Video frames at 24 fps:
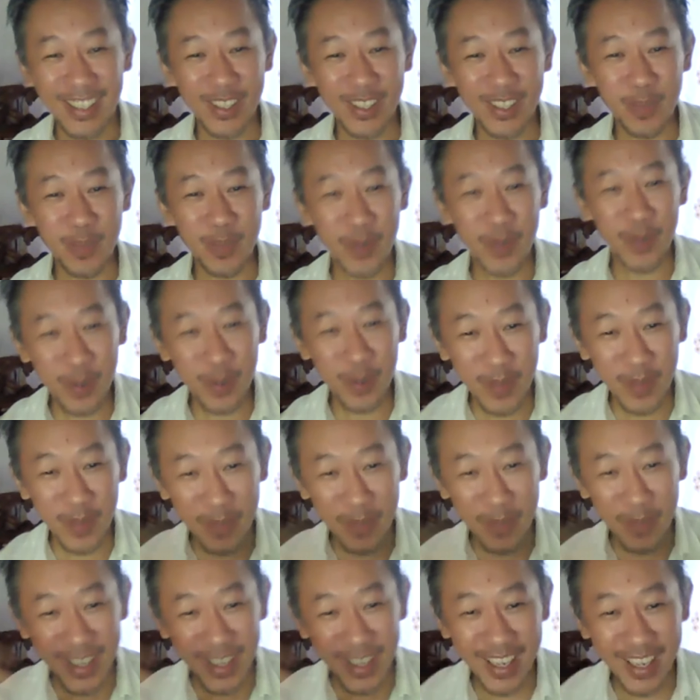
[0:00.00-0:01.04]
Tomorrow
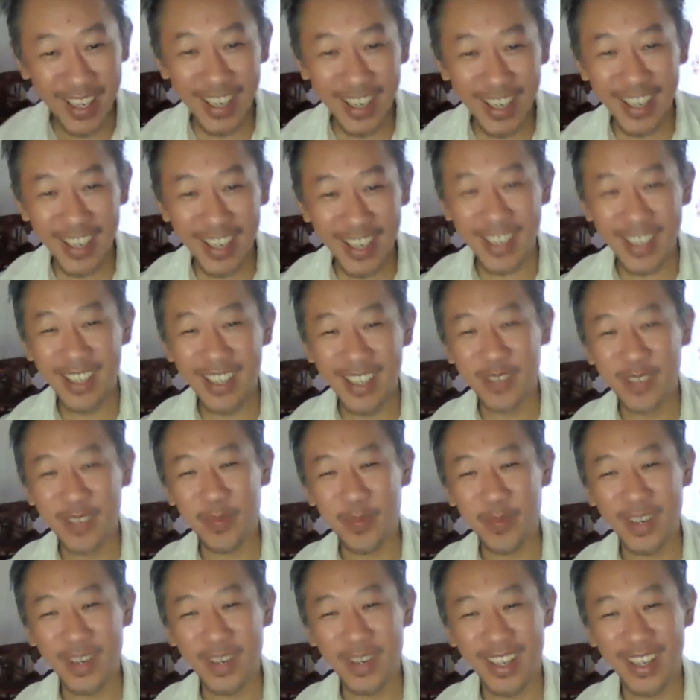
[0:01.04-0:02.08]
maybe another
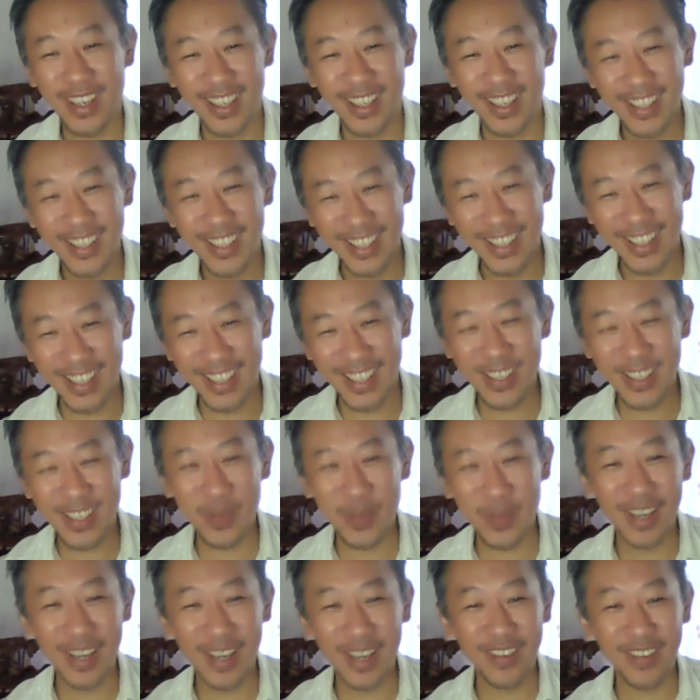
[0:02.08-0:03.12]
Maha
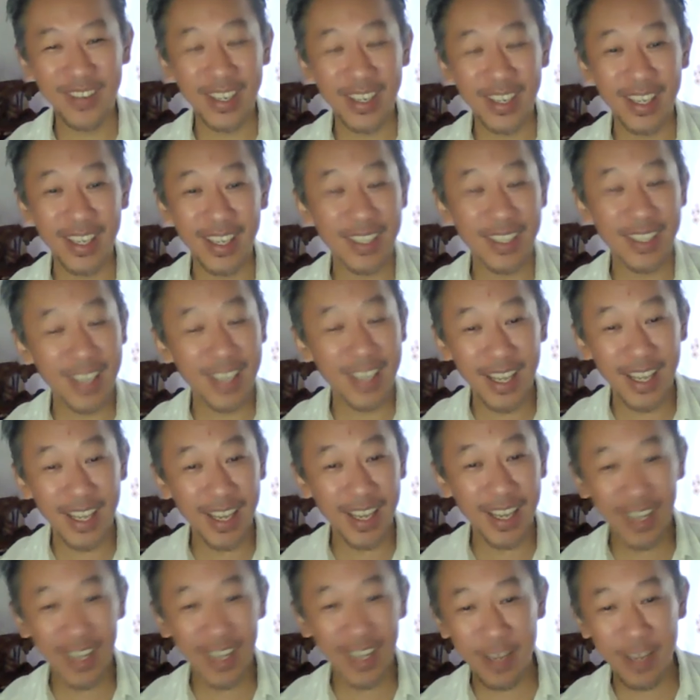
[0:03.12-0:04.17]
Vidyas. And
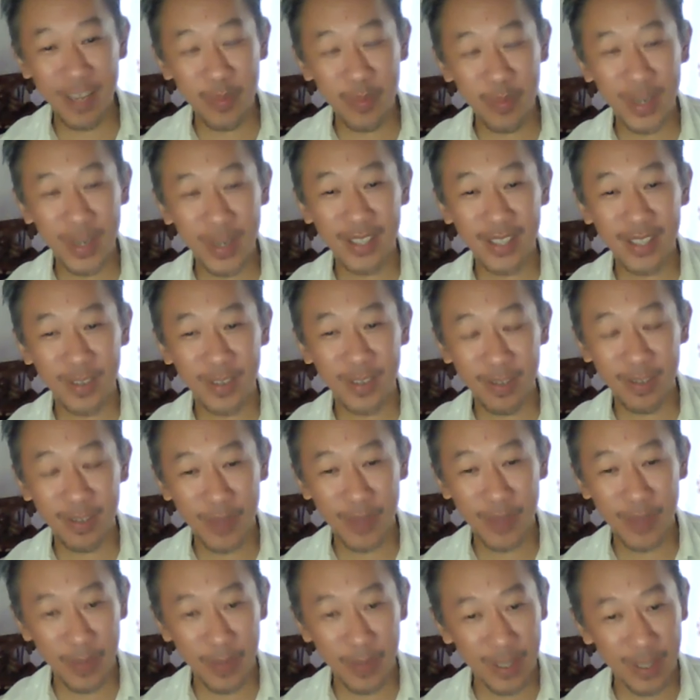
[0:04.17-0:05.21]
I embrace all of
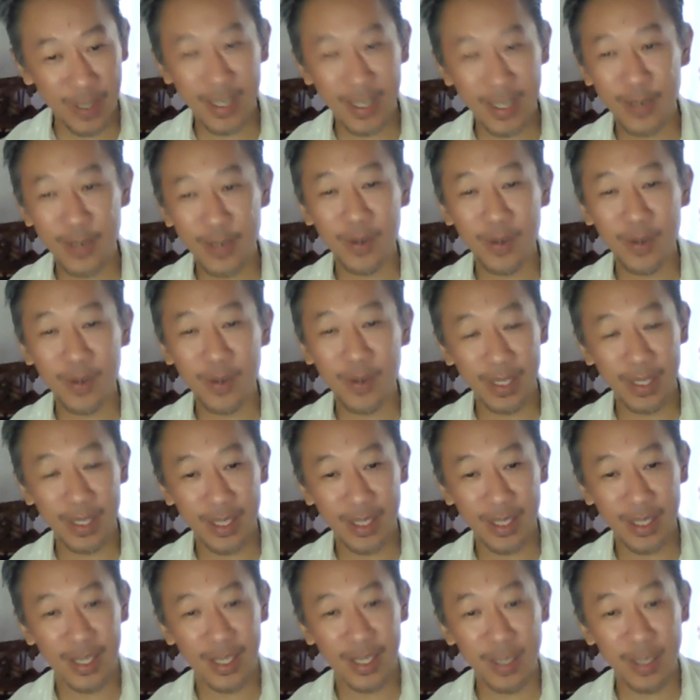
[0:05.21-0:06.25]
them because I know this
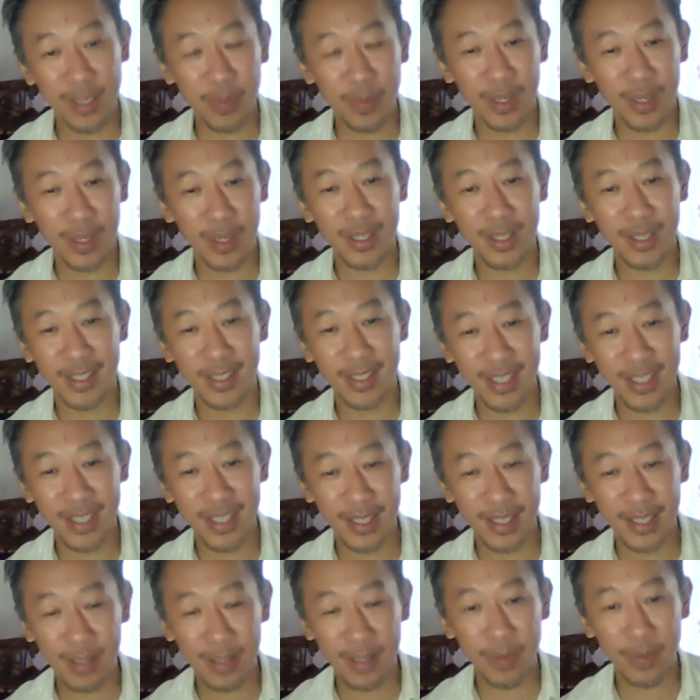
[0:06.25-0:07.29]
is Adipara Shakti
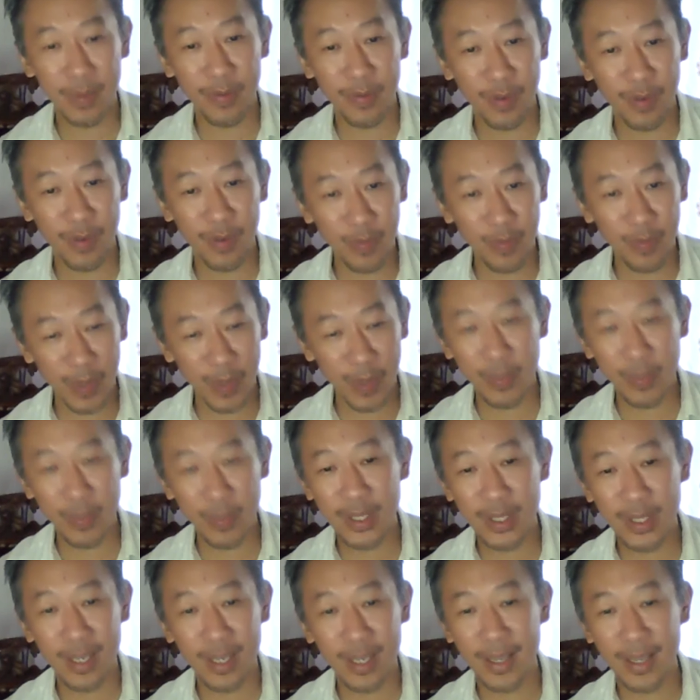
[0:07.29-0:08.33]
that's coming forth, Prema
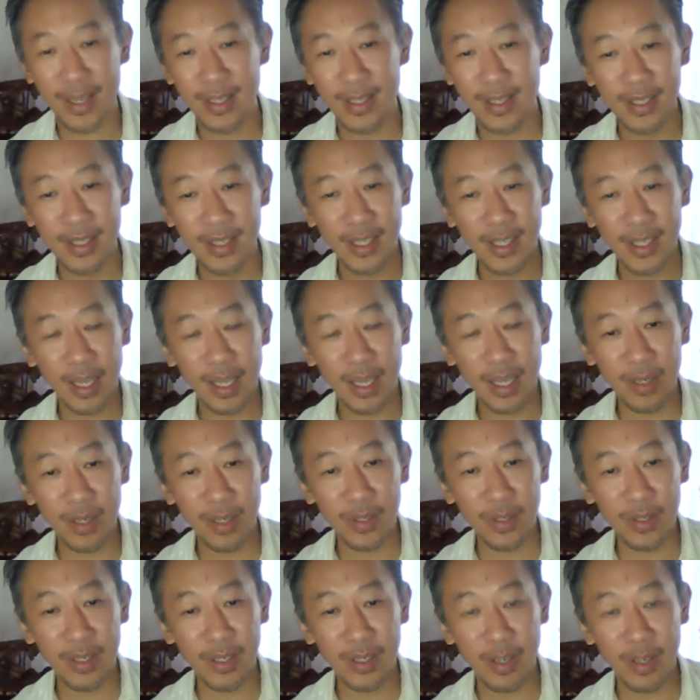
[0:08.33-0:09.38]
Sai
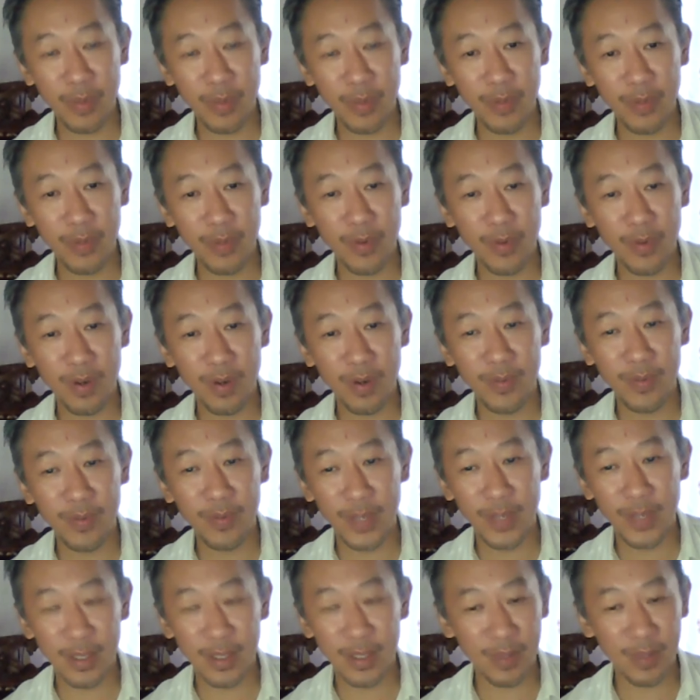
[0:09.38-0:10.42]
energy coming forth,
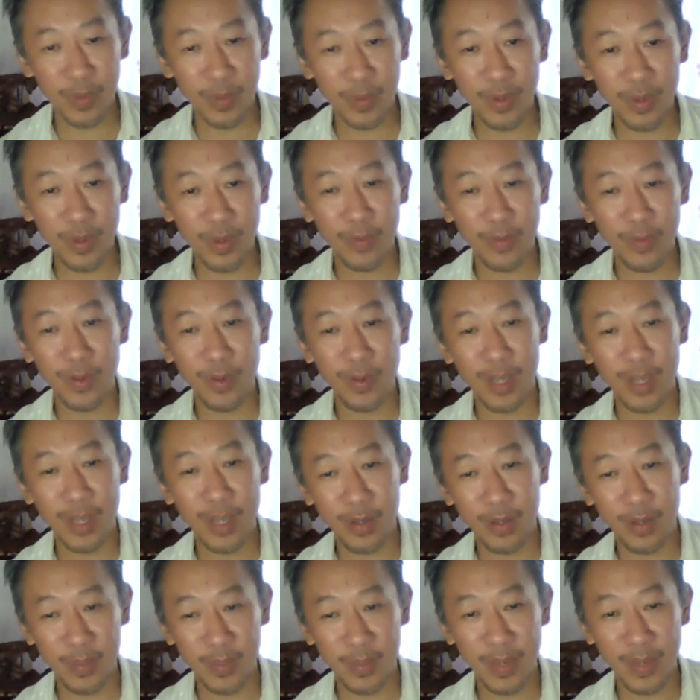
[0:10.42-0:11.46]
and it's beautiful how
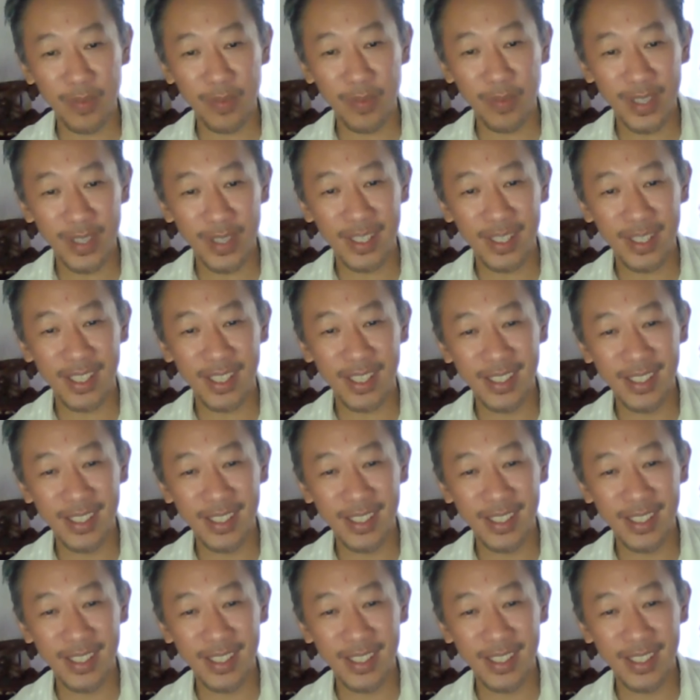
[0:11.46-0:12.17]
it's manifesting.